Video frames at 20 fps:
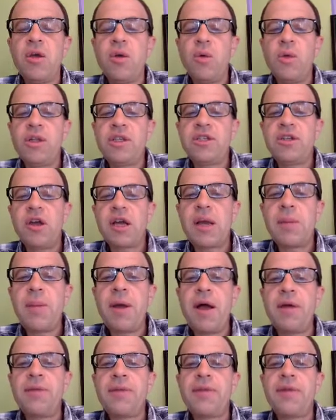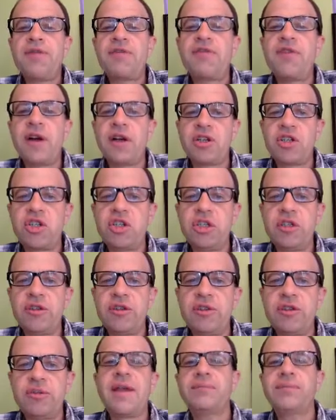Well, let's talk about their
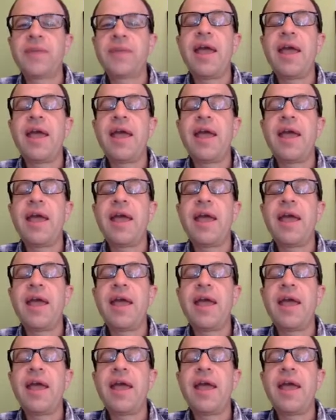functions.